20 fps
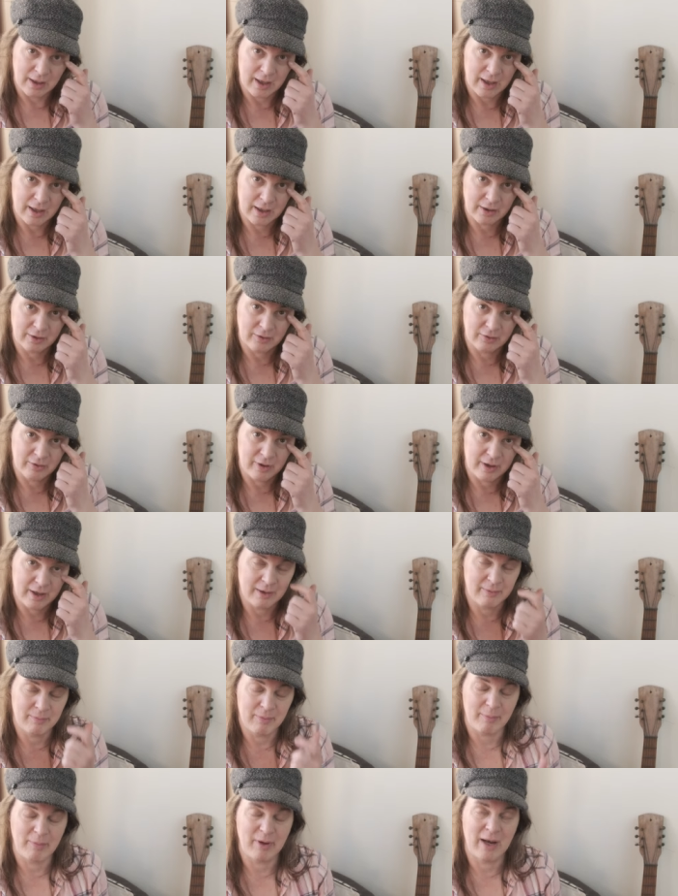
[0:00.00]
And
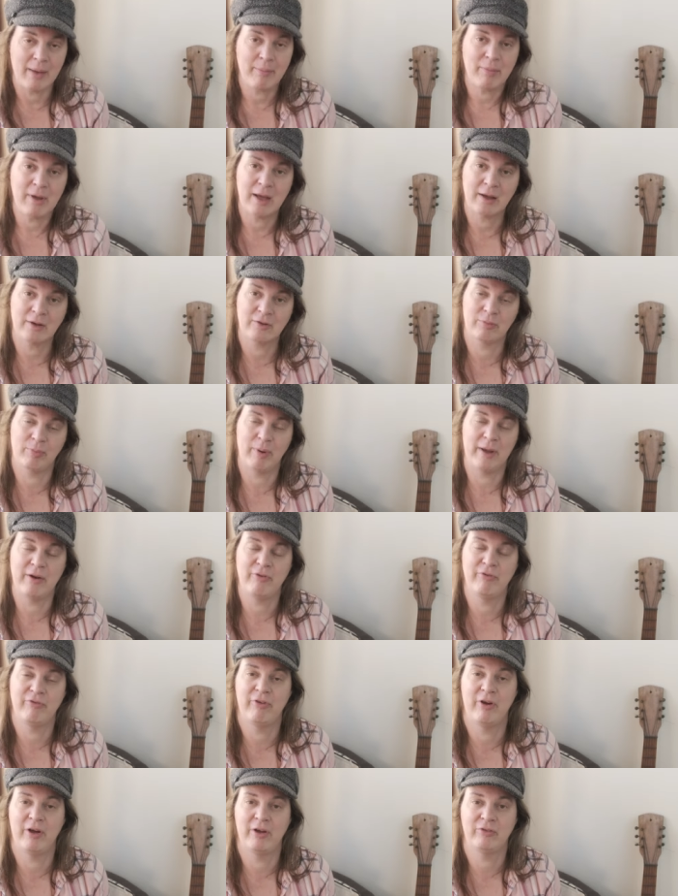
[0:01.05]
um, I mean, let me explain
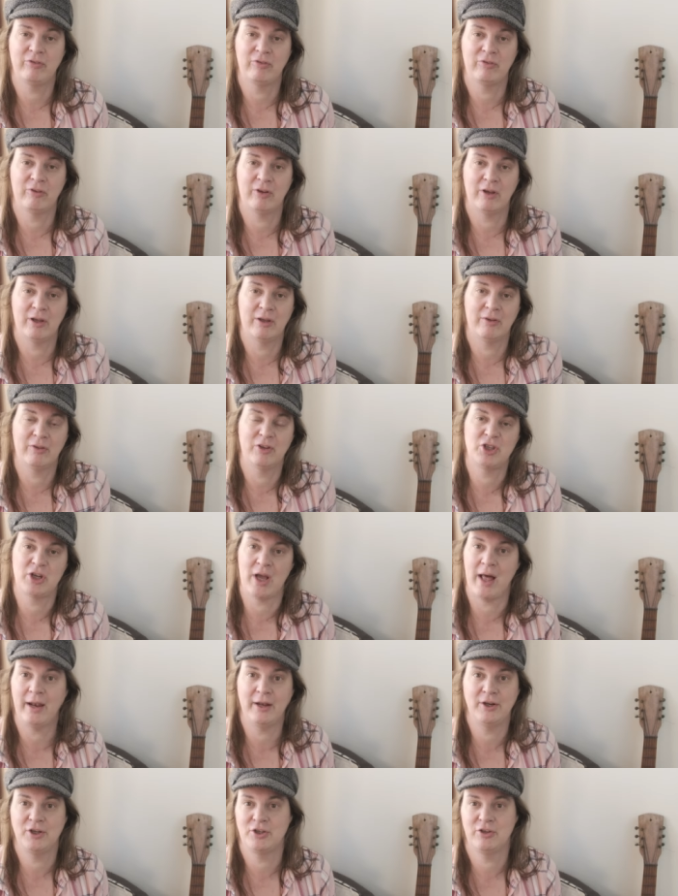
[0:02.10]
first uh, the
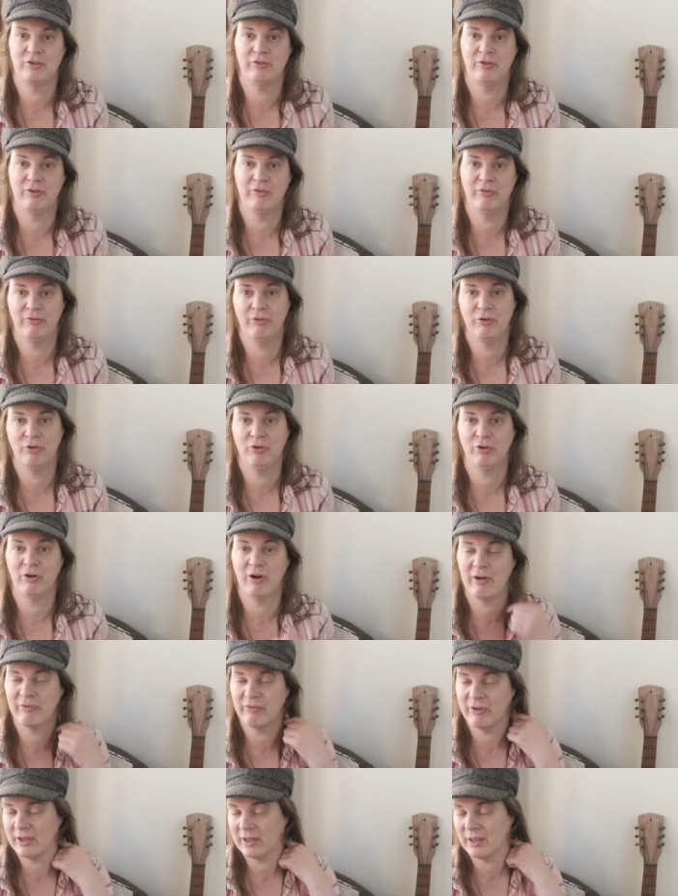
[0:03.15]
challenges of
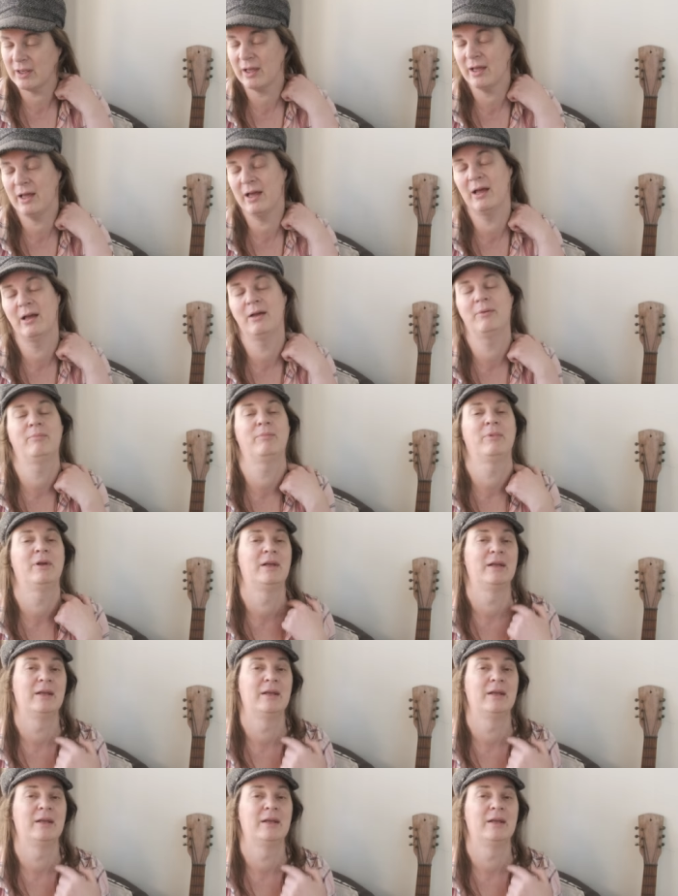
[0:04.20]
photographing um,